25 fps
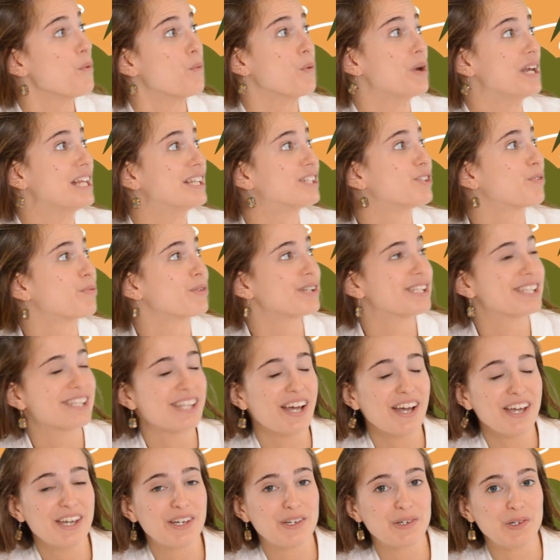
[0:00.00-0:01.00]
We need to
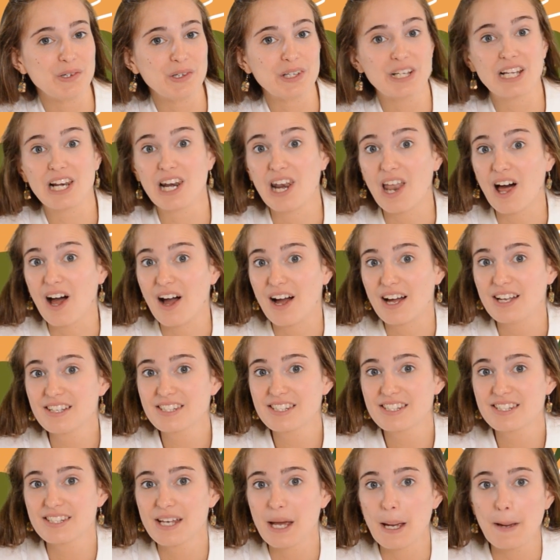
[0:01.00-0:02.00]
recycle
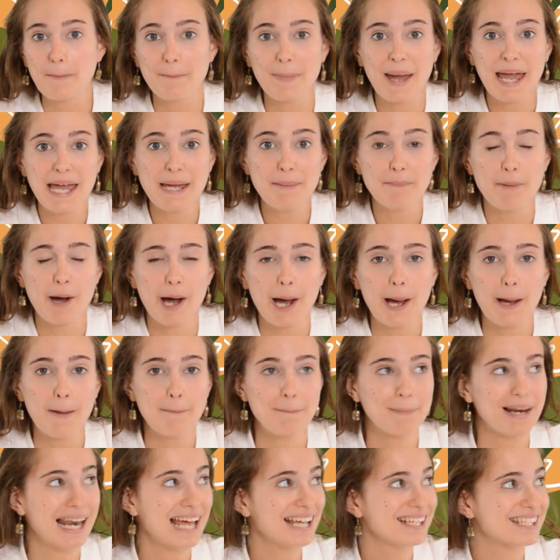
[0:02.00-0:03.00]
glass, paper,
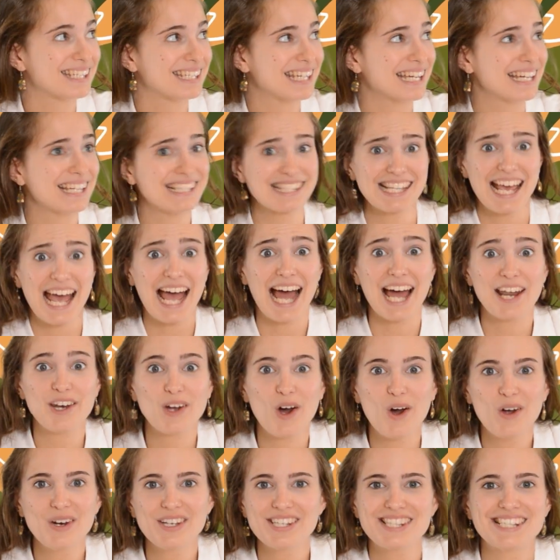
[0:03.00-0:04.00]
plastics,
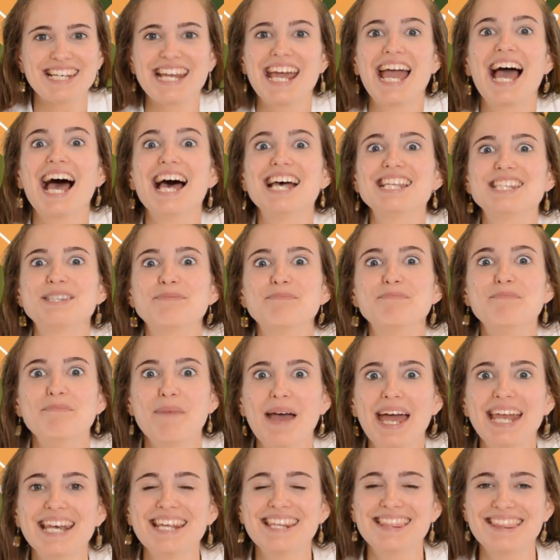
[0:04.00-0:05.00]
and honestly, as
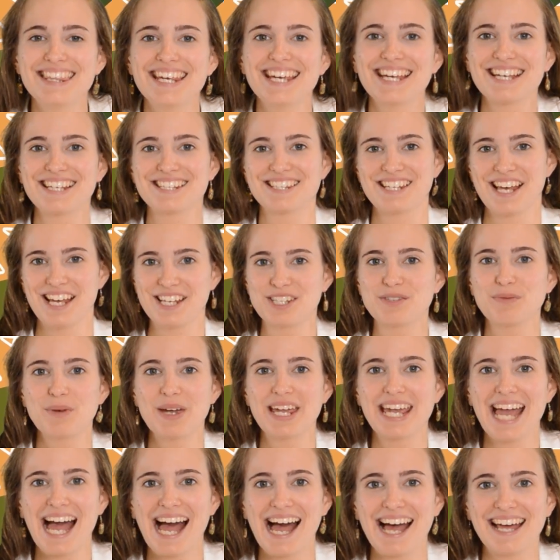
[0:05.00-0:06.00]
many things as
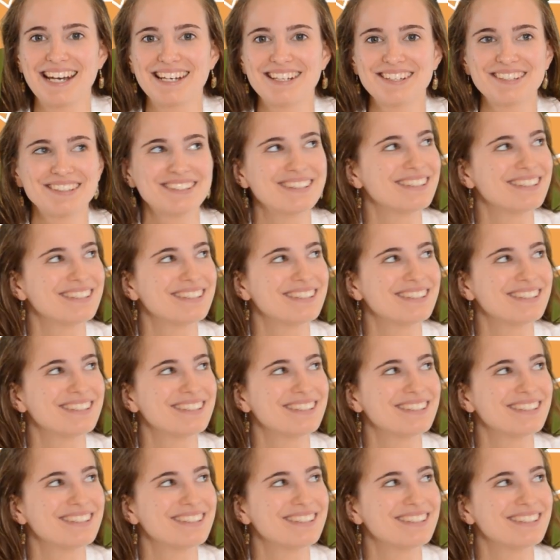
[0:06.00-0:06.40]
we can.